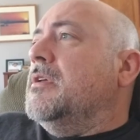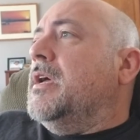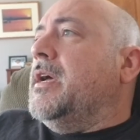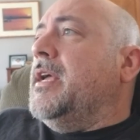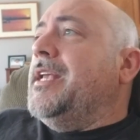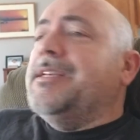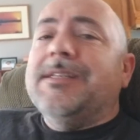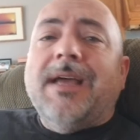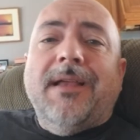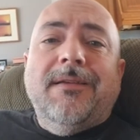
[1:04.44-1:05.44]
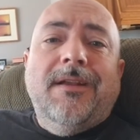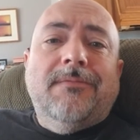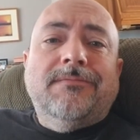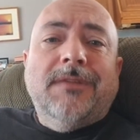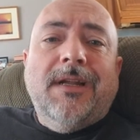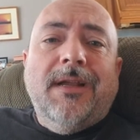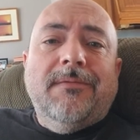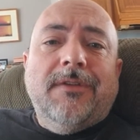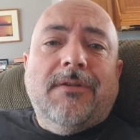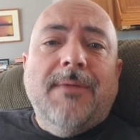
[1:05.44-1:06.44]
It's just not, it
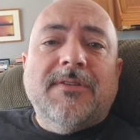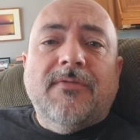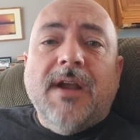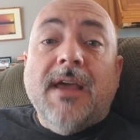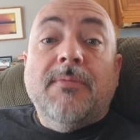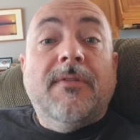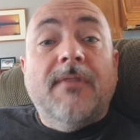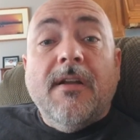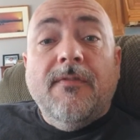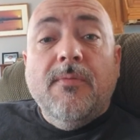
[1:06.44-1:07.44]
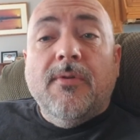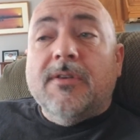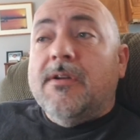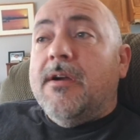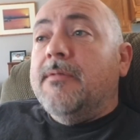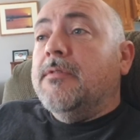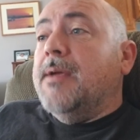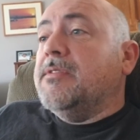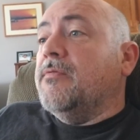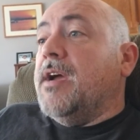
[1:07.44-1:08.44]
ain't the Grapes of Wrath, but very few books are
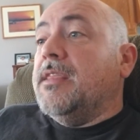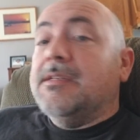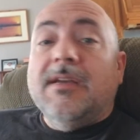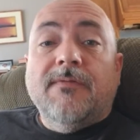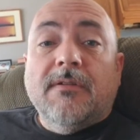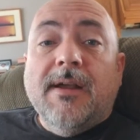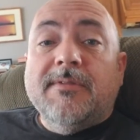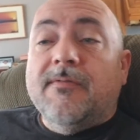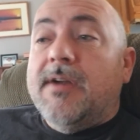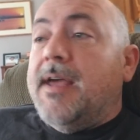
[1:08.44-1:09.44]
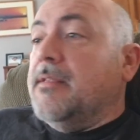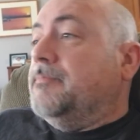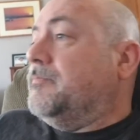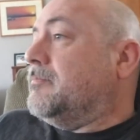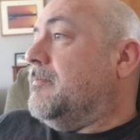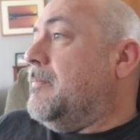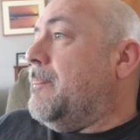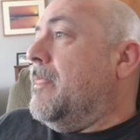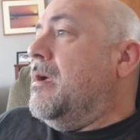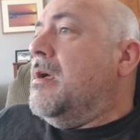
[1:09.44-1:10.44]
Grapes of Wrath except for Grapes of Wrath.
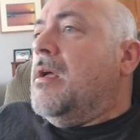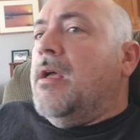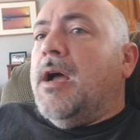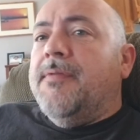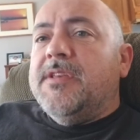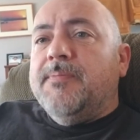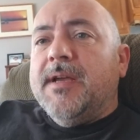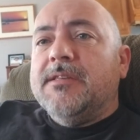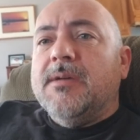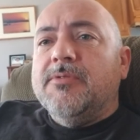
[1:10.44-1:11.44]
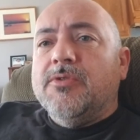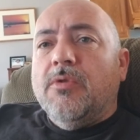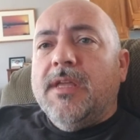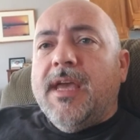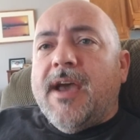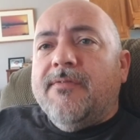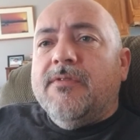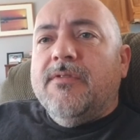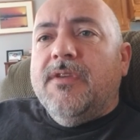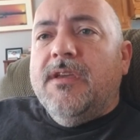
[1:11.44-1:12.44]
This picks up shortly
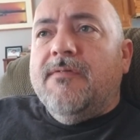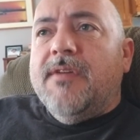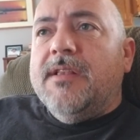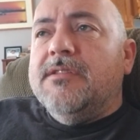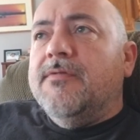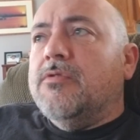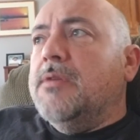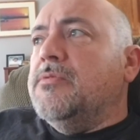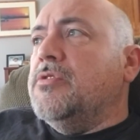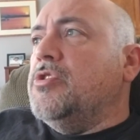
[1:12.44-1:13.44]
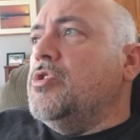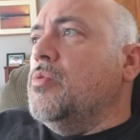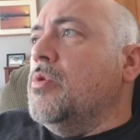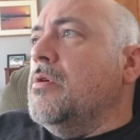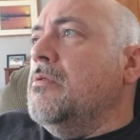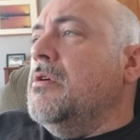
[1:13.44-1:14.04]
after the events of Crimson Shore,